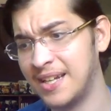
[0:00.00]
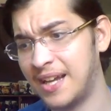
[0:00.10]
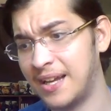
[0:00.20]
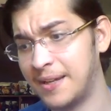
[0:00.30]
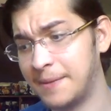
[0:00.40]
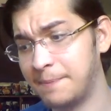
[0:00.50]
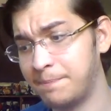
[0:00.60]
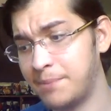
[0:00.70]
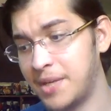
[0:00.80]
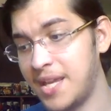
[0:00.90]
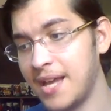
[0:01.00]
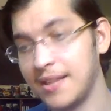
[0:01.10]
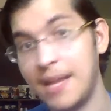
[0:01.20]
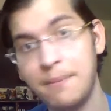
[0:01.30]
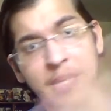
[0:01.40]
But yeah,
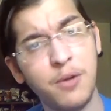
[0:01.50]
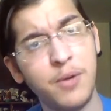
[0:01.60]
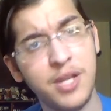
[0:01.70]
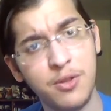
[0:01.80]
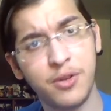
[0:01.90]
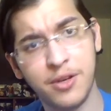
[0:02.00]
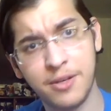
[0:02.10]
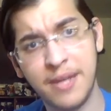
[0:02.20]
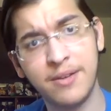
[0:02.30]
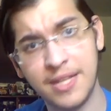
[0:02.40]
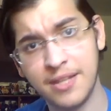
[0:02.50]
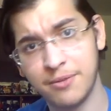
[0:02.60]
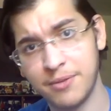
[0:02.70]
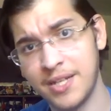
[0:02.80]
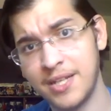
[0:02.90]
let me know what you thought about
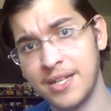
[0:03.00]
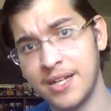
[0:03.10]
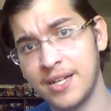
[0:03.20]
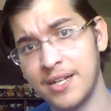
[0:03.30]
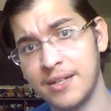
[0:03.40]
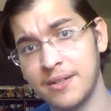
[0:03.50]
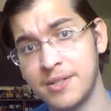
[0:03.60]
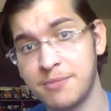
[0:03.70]
E3,